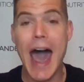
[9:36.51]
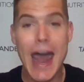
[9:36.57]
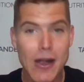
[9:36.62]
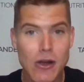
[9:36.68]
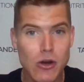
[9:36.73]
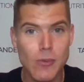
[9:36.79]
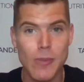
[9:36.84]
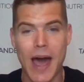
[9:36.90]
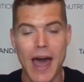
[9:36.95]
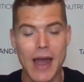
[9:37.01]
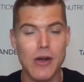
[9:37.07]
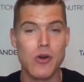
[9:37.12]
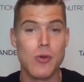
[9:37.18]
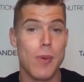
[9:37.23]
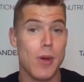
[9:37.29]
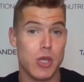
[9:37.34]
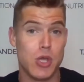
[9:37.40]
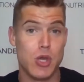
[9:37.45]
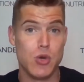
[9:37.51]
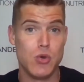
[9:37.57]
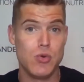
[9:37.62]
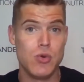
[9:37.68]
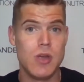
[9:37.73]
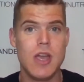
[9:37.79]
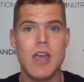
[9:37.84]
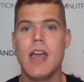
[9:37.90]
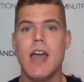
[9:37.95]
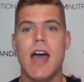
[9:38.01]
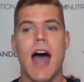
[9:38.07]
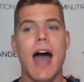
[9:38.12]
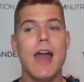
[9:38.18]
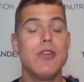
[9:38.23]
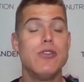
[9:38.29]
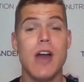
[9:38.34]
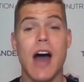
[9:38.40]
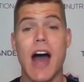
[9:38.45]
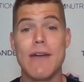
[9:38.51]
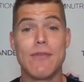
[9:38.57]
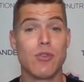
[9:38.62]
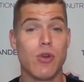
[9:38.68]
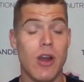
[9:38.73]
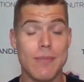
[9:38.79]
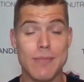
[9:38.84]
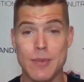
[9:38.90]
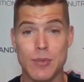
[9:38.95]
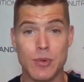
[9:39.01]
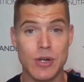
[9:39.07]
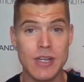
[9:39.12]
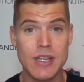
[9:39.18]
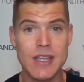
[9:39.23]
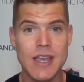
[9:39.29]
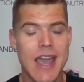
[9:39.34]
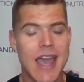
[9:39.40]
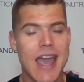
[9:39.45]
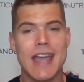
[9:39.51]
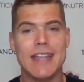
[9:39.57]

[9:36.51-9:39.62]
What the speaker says: I don't know about you. I do not have a great memory.